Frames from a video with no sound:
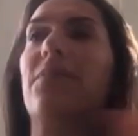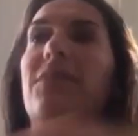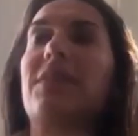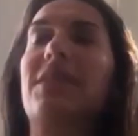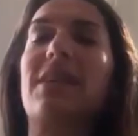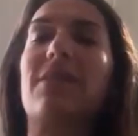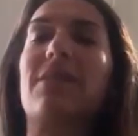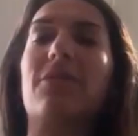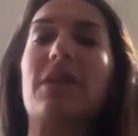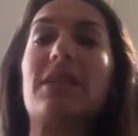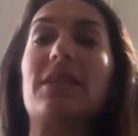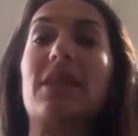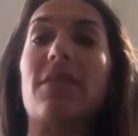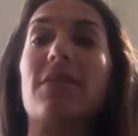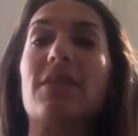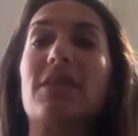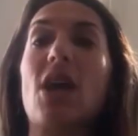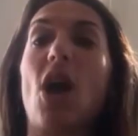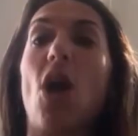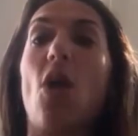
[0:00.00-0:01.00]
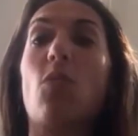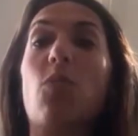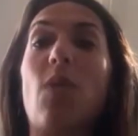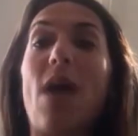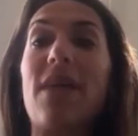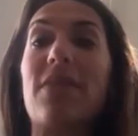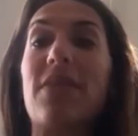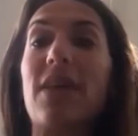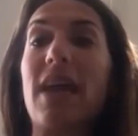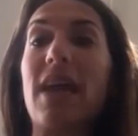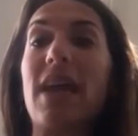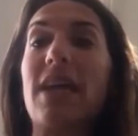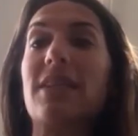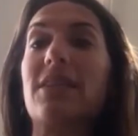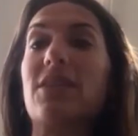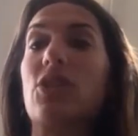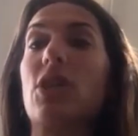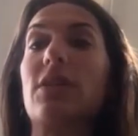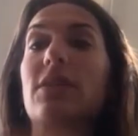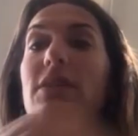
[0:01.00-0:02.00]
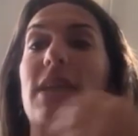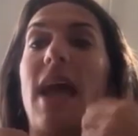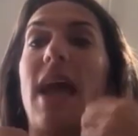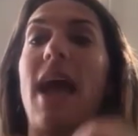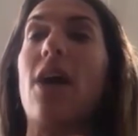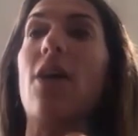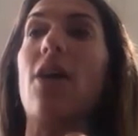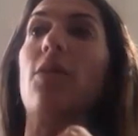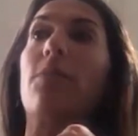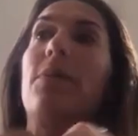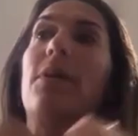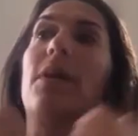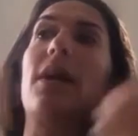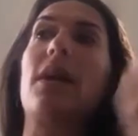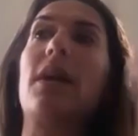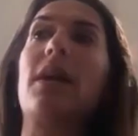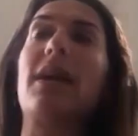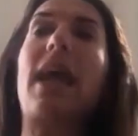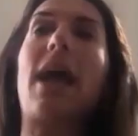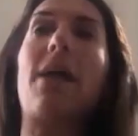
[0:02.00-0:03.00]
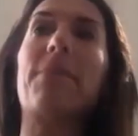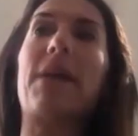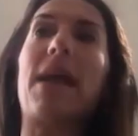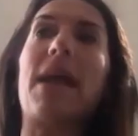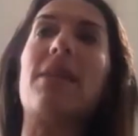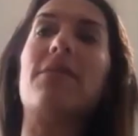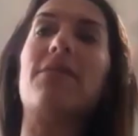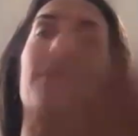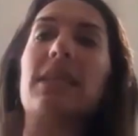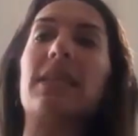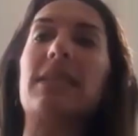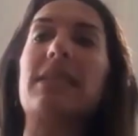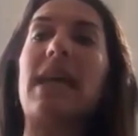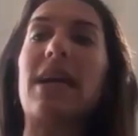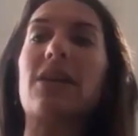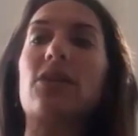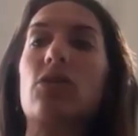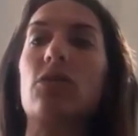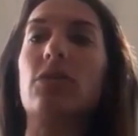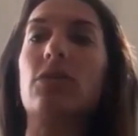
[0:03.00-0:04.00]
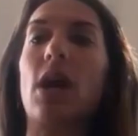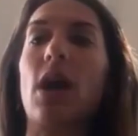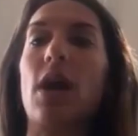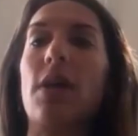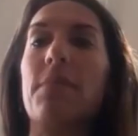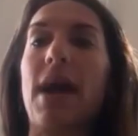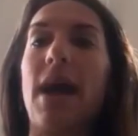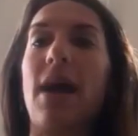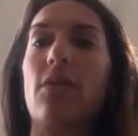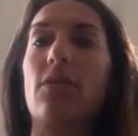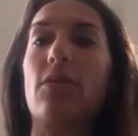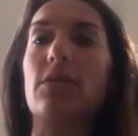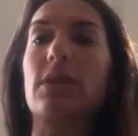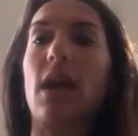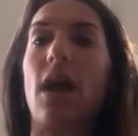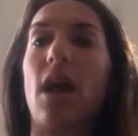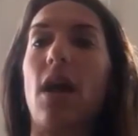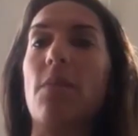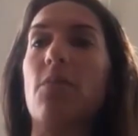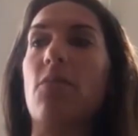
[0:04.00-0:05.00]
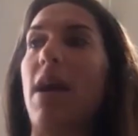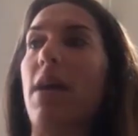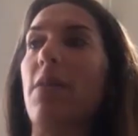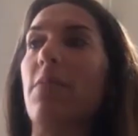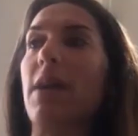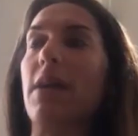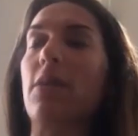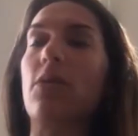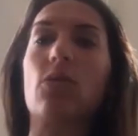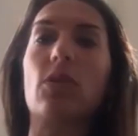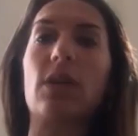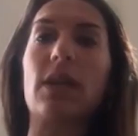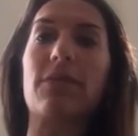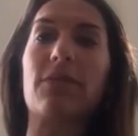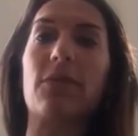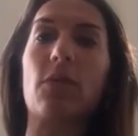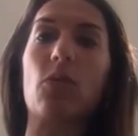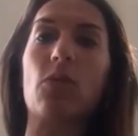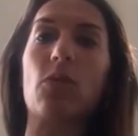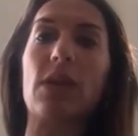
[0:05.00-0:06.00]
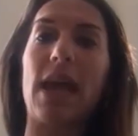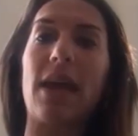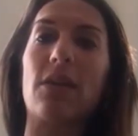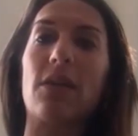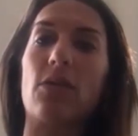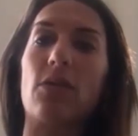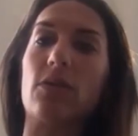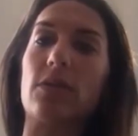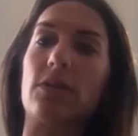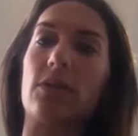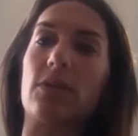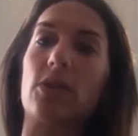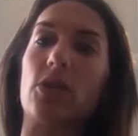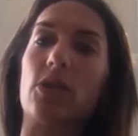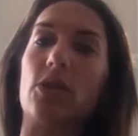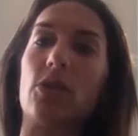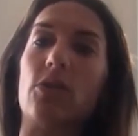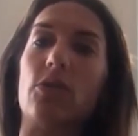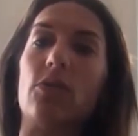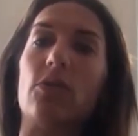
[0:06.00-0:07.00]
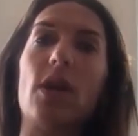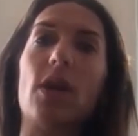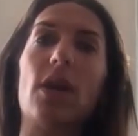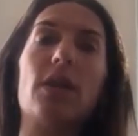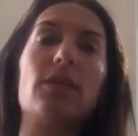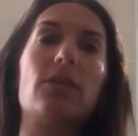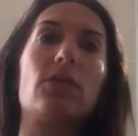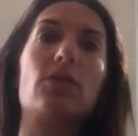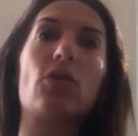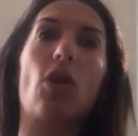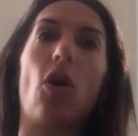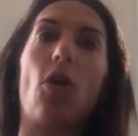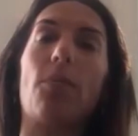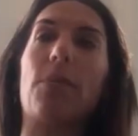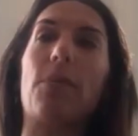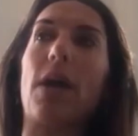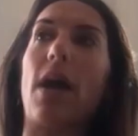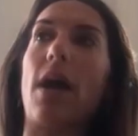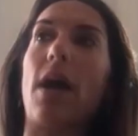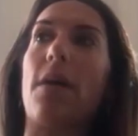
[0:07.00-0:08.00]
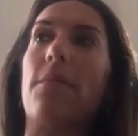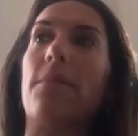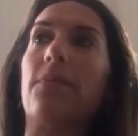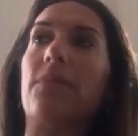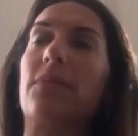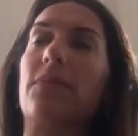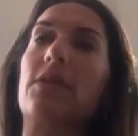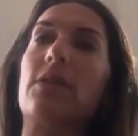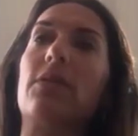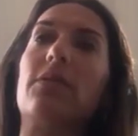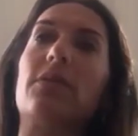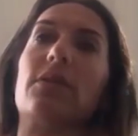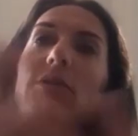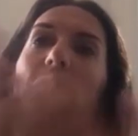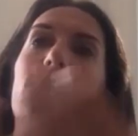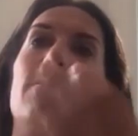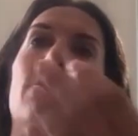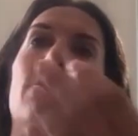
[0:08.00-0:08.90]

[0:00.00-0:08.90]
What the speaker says: delivery service, whether it's just to help campaign for this national timeout, where we're calling for all landlords to stop, to